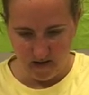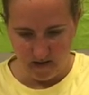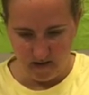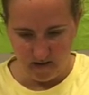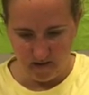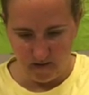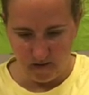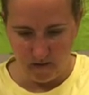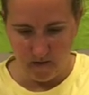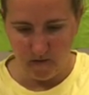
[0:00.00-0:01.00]
So
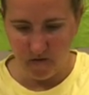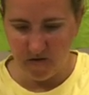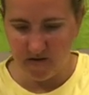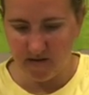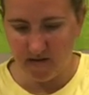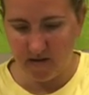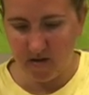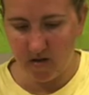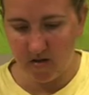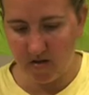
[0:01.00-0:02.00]
if you just stick
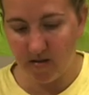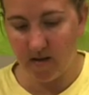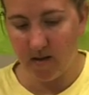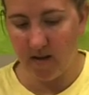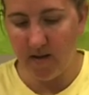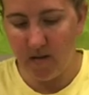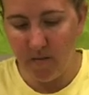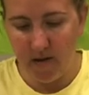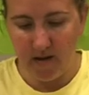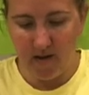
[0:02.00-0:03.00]
it just a little
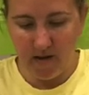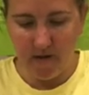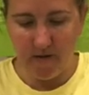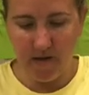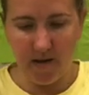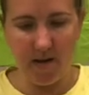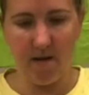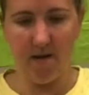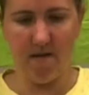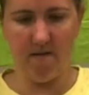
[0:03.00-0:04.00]
bit, then you can kind
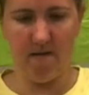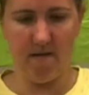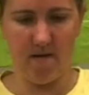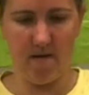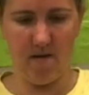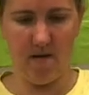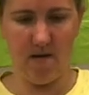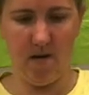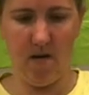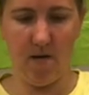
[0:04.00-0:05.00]
of
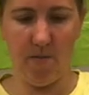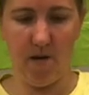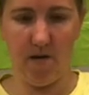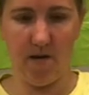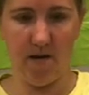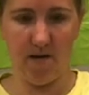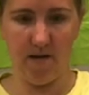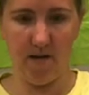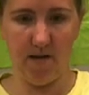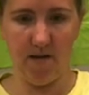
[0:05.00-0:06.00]
eyeball it. I have to
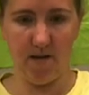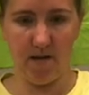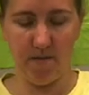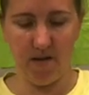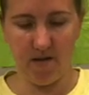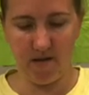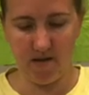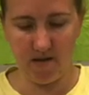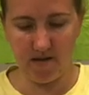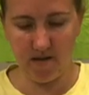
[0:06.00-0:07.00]
lean it over there
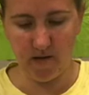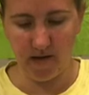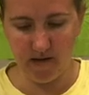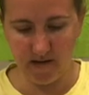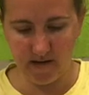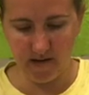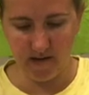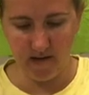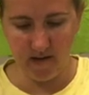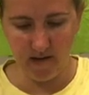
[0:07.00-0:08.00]
just so I can
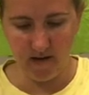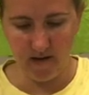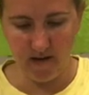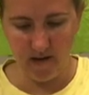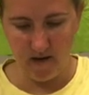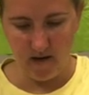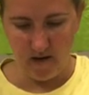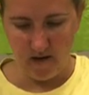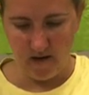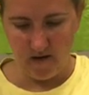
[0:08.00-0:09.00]
see.
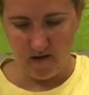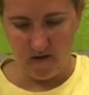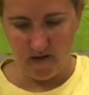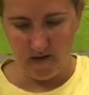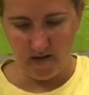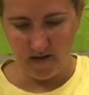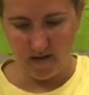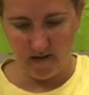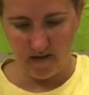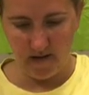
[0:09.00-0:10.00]
Just a
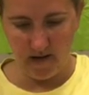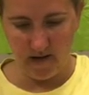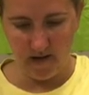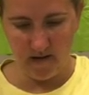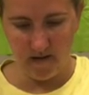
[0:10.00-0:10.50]
second.